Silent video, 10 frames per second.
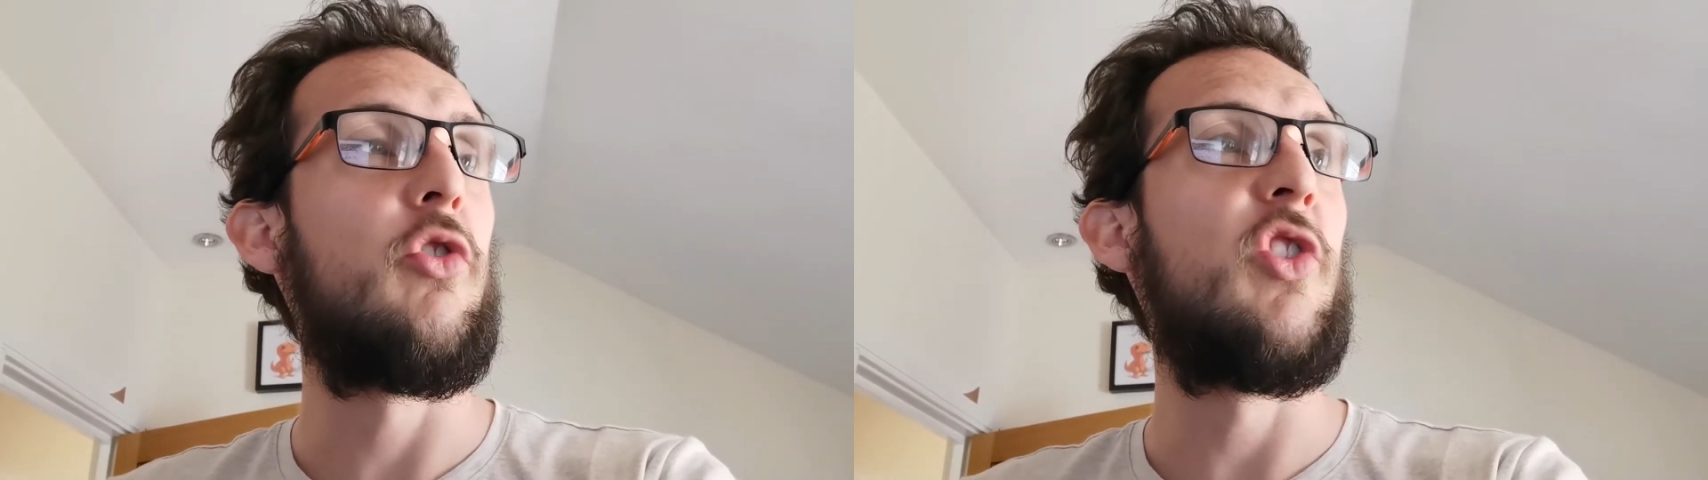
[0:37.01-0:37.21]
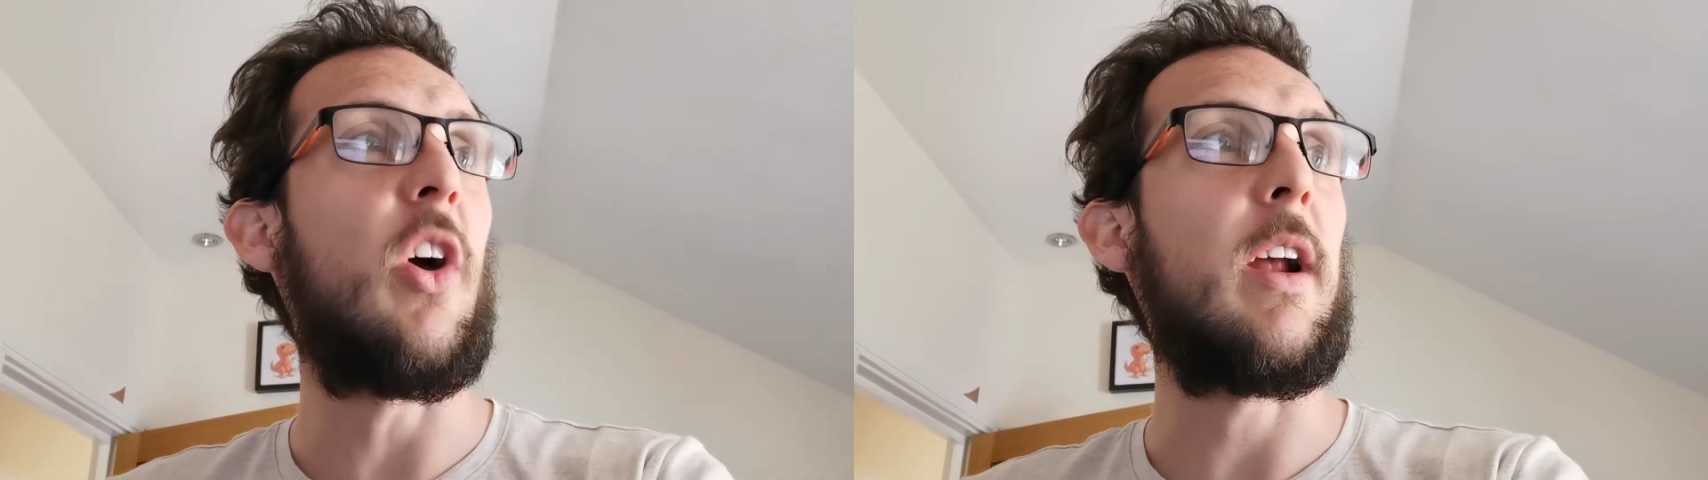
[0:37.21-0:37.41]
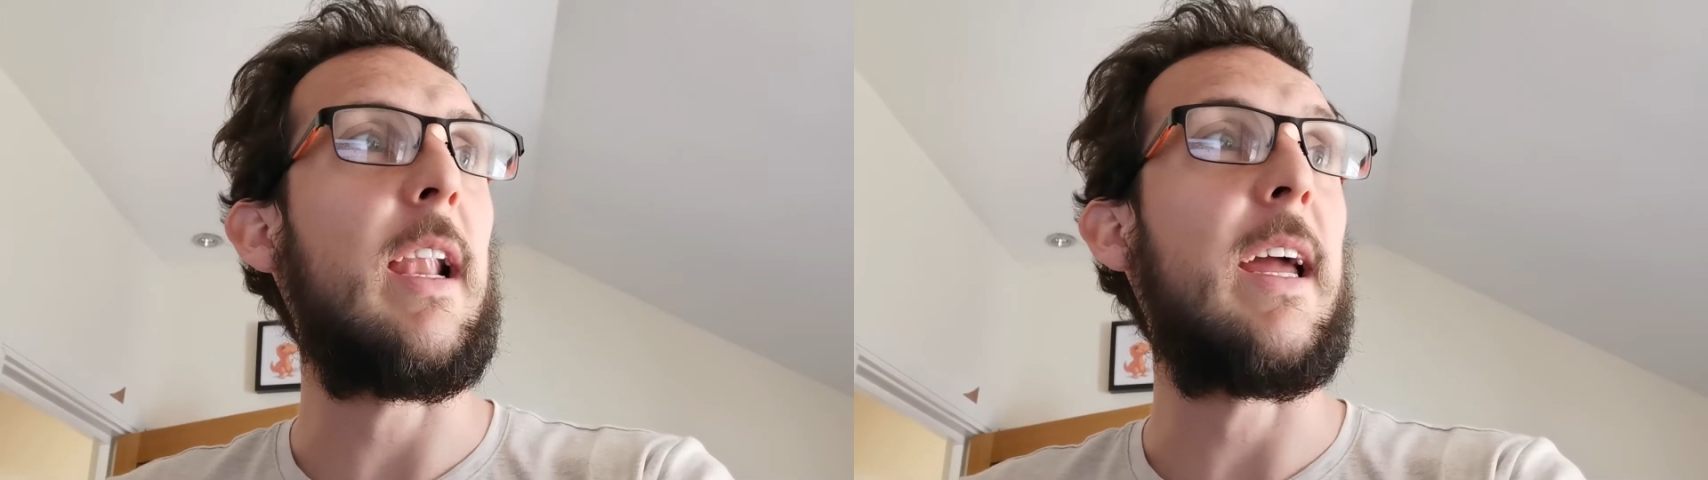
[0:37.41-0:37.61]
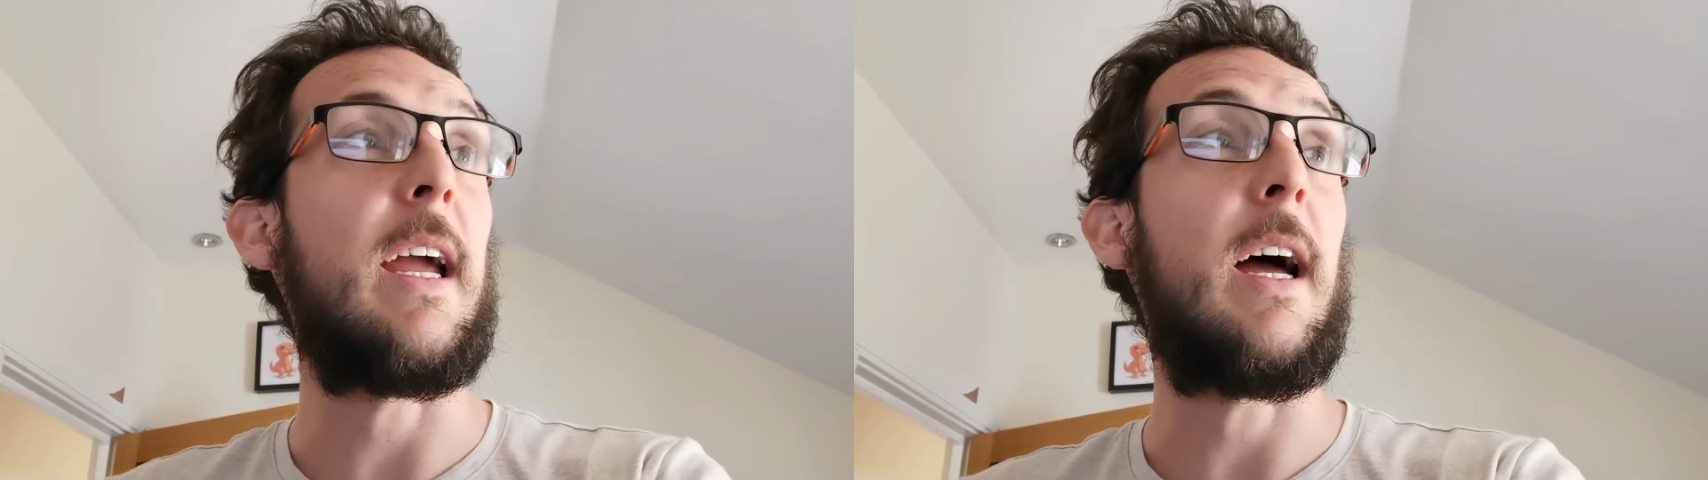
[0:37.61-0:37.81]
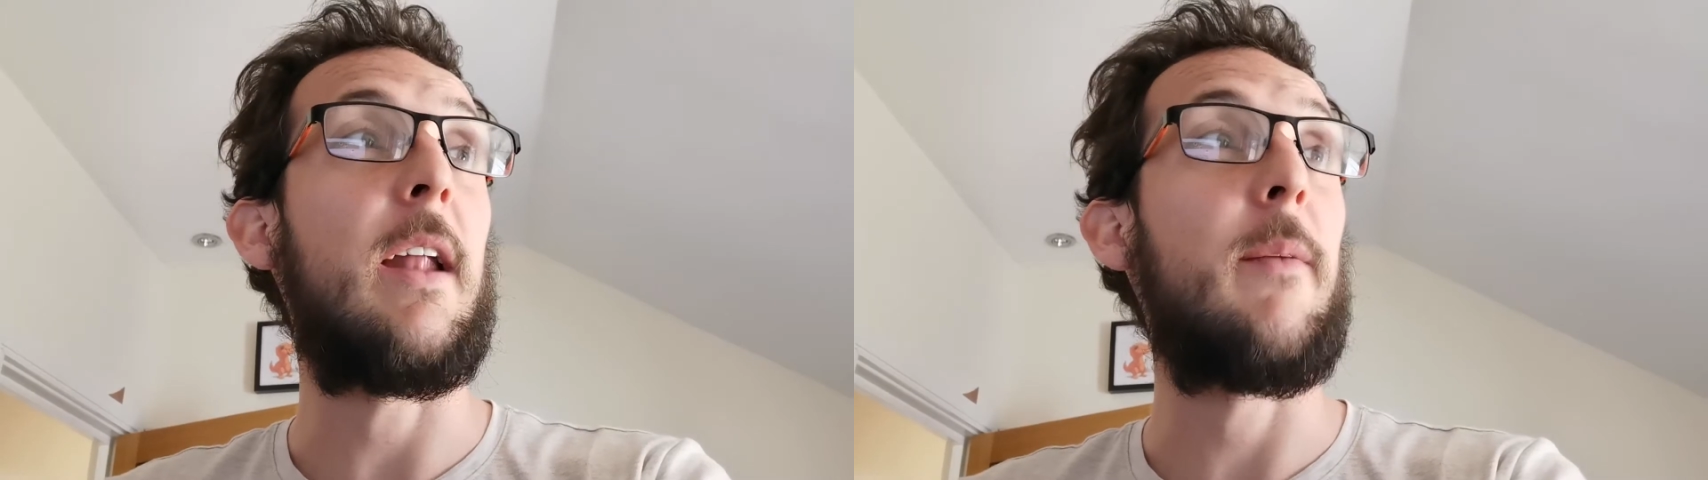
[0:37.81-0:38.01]

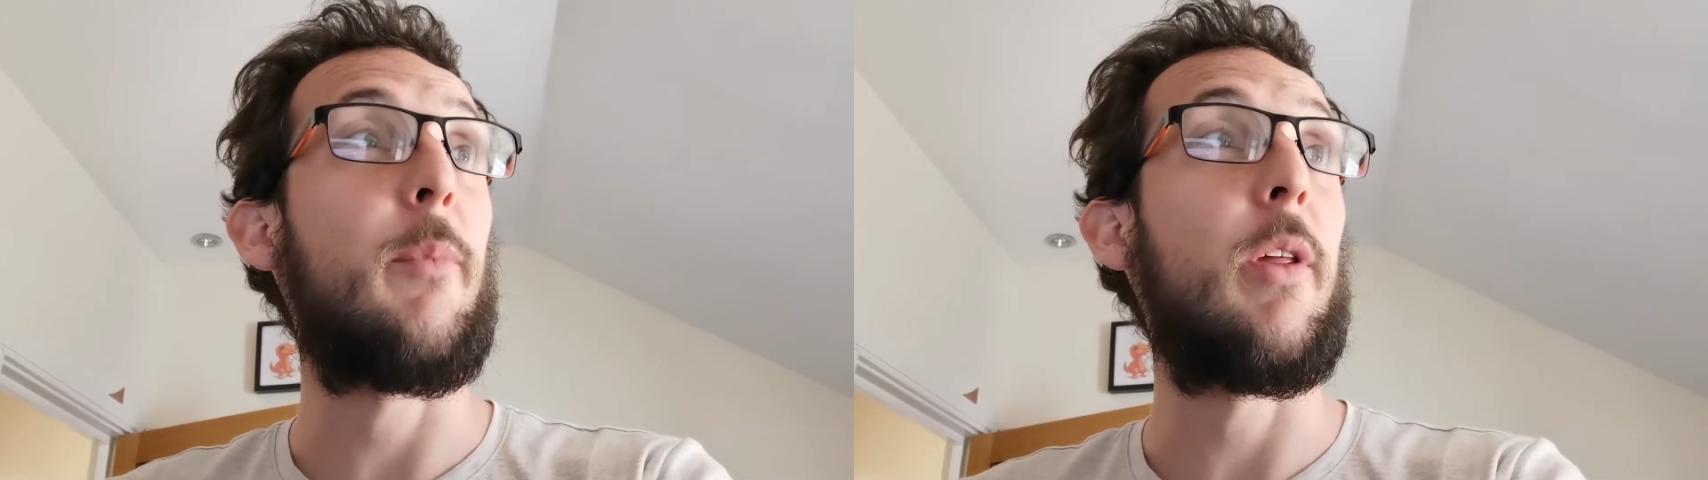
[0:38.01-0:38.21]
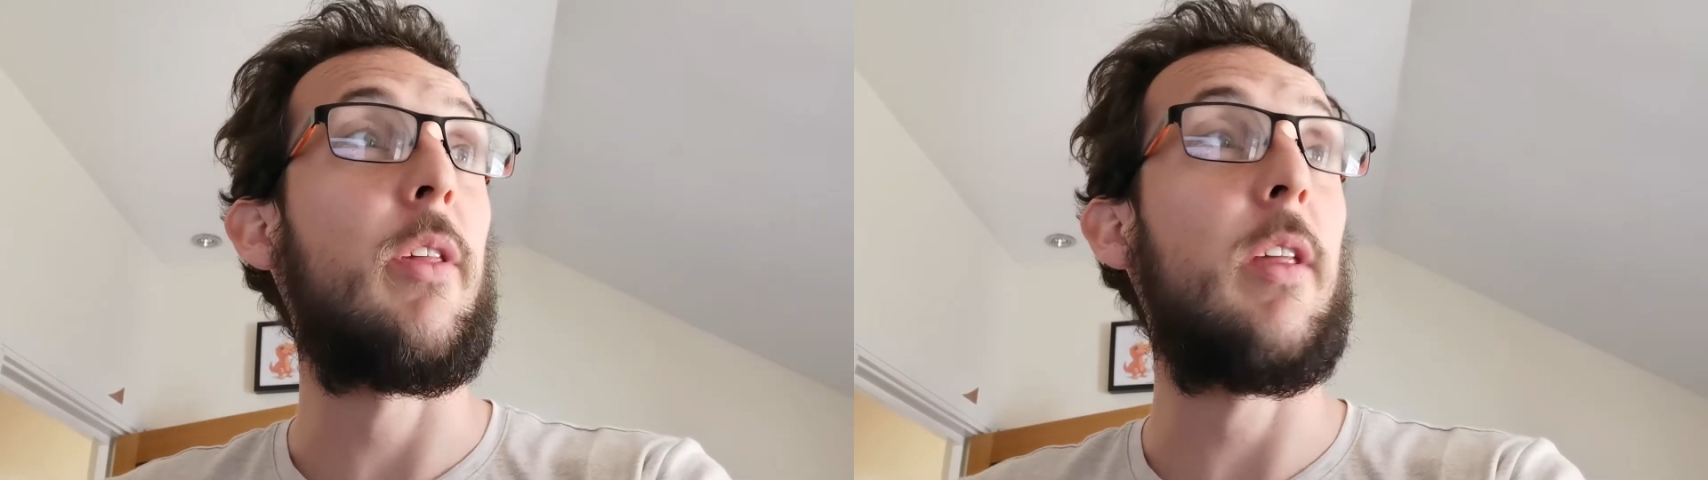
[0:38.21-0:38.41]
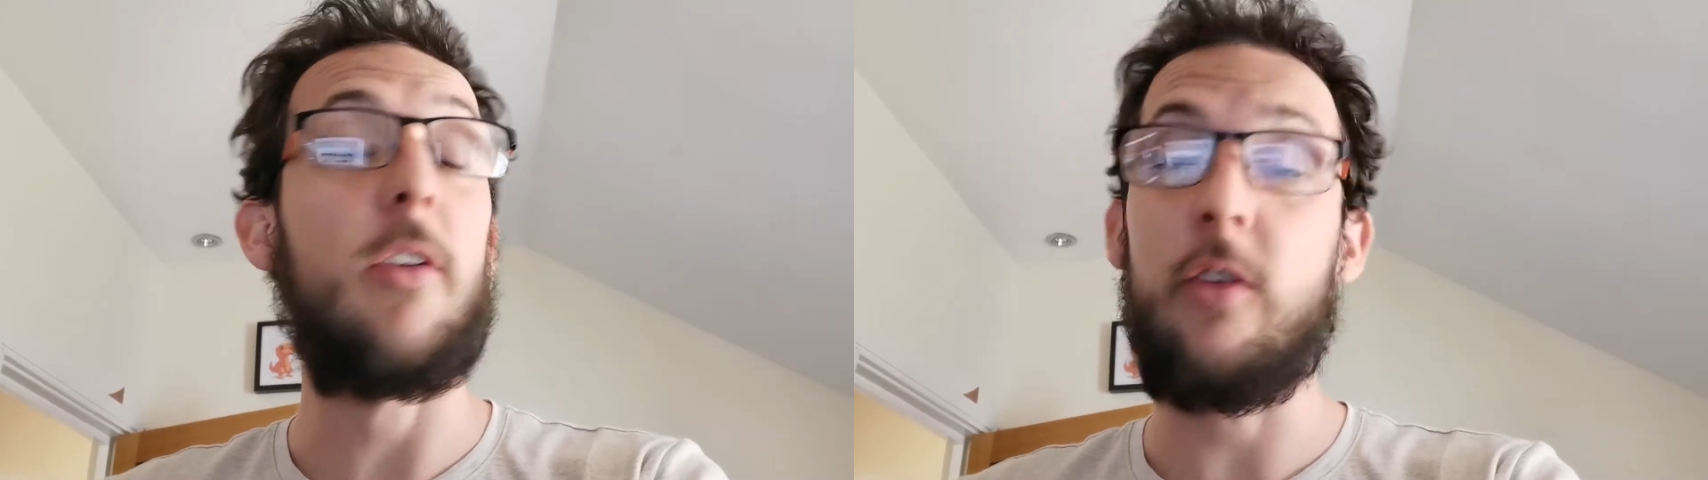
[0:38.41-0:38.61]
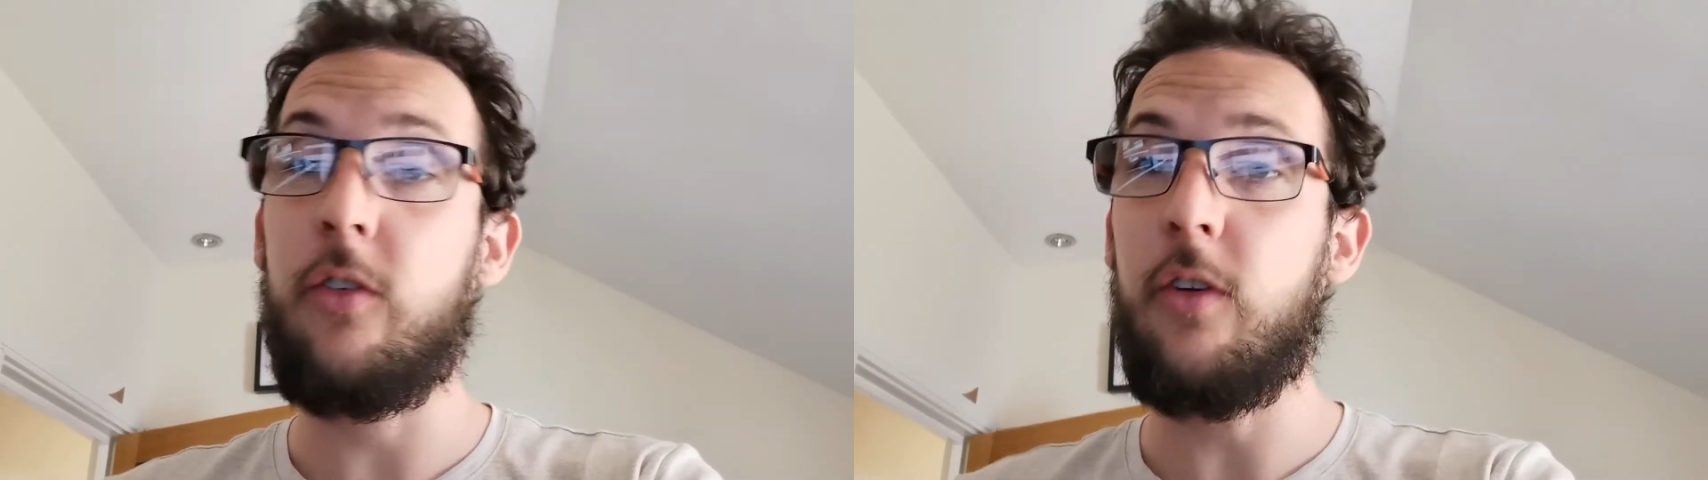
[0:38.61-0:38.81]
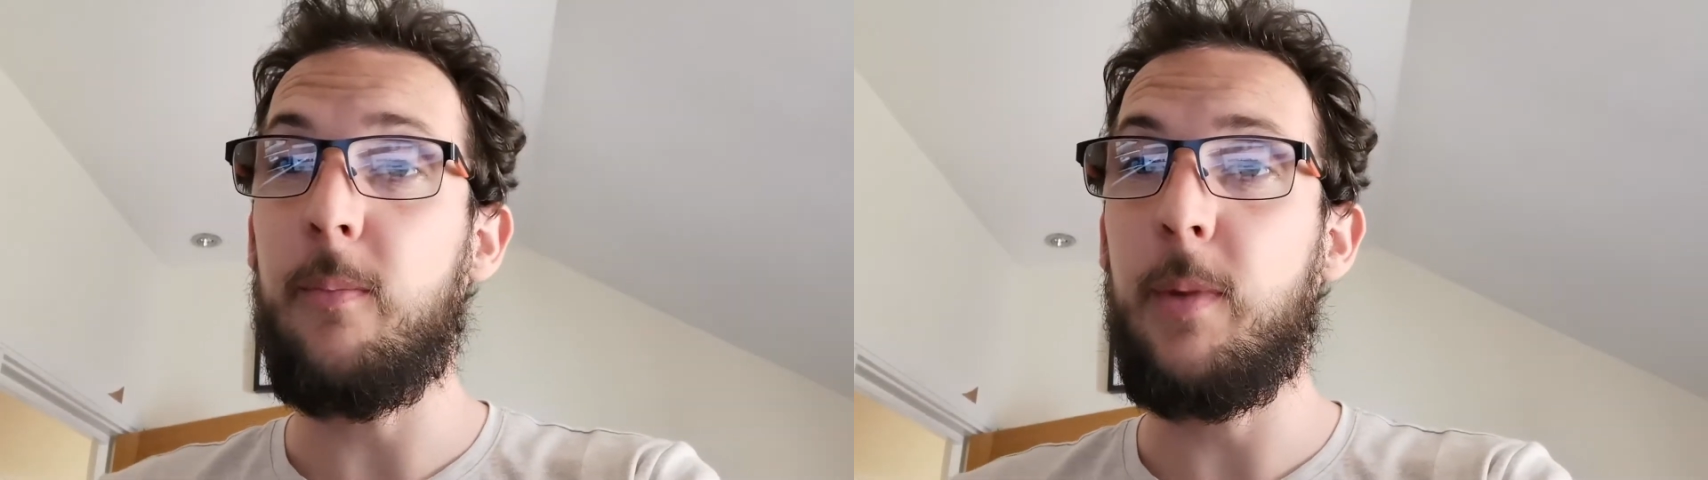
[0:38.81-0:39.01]
juggling and
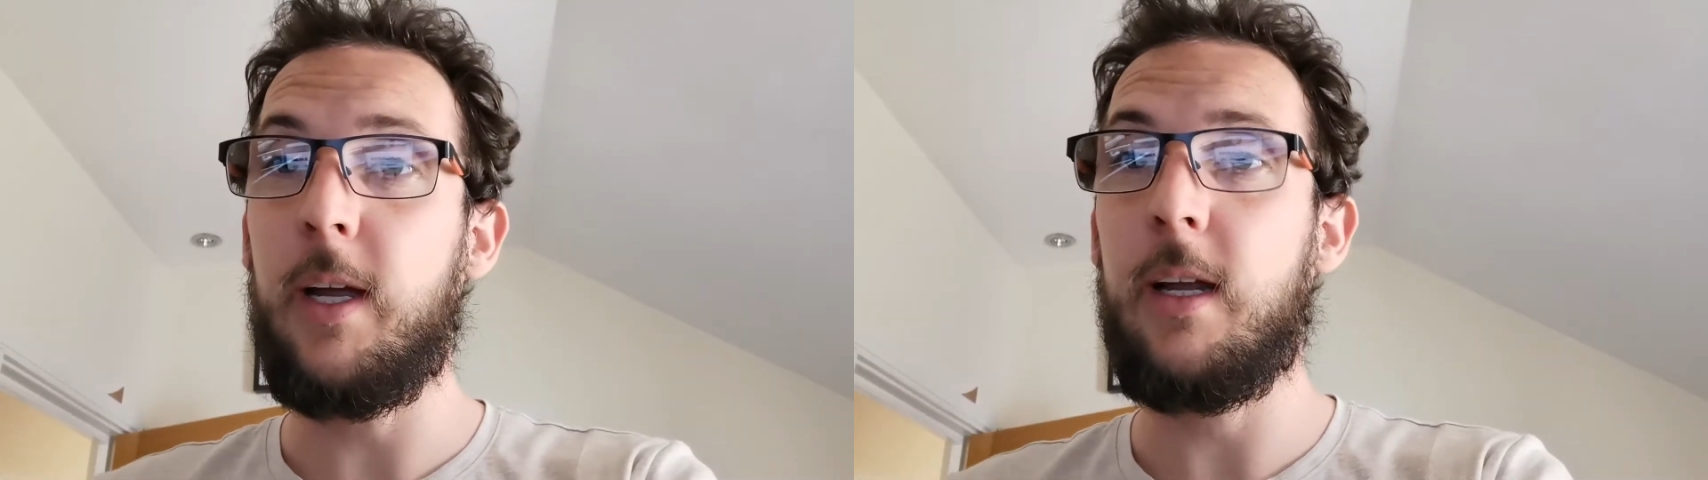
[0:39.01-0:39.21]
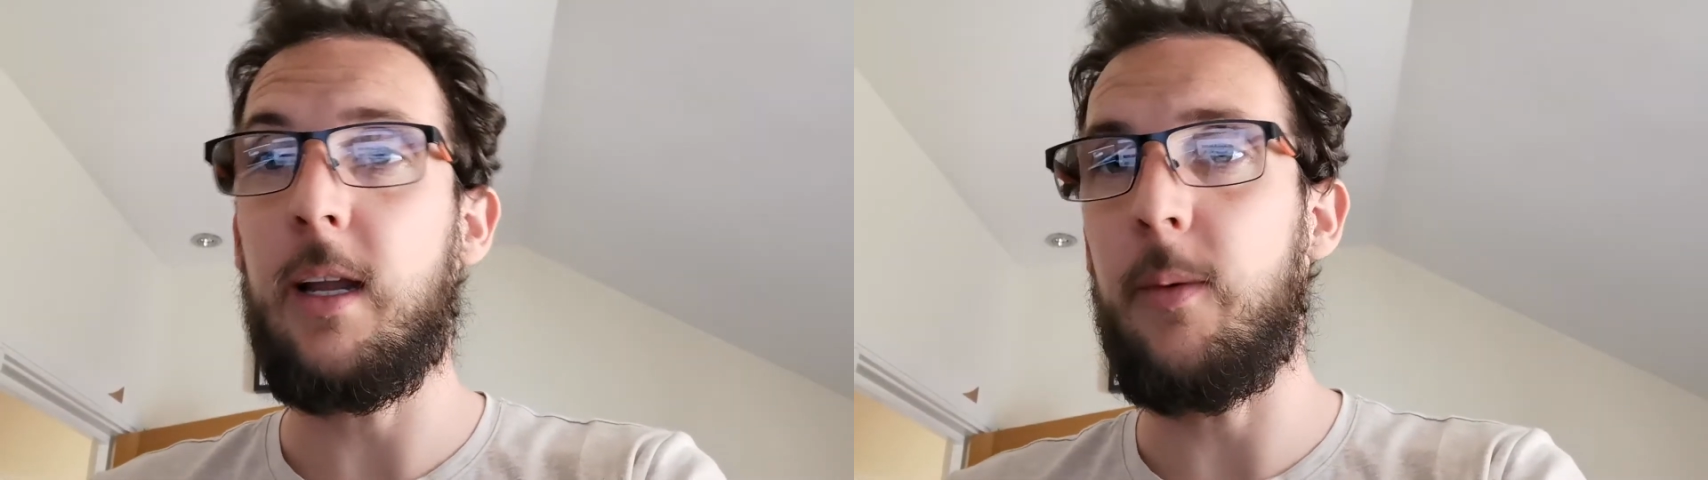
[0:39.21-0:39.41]
precision jumping.